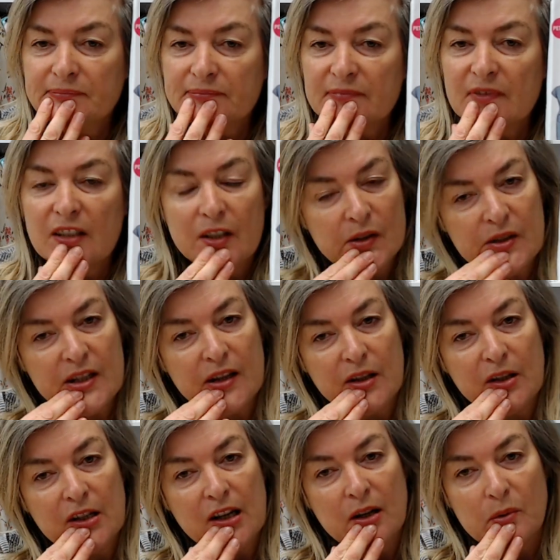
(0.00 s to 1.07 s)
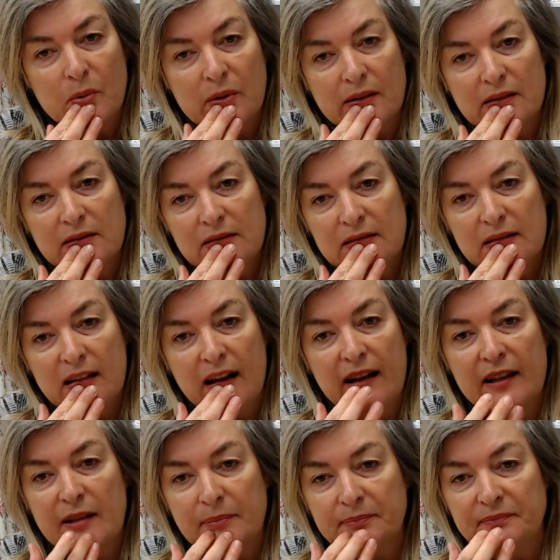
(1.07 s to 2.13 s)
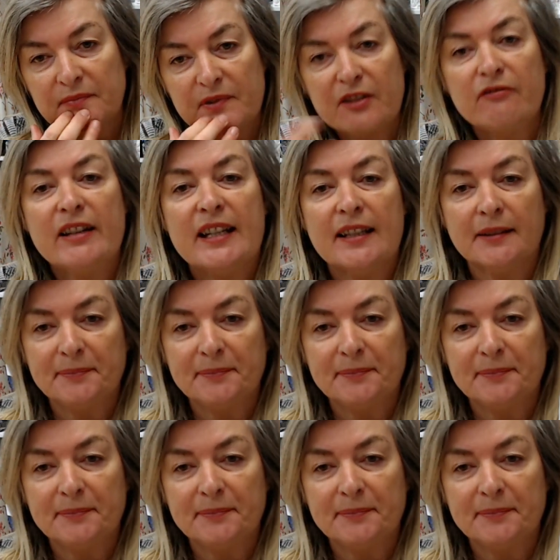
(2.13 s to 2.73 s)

who's the other young one? Serena.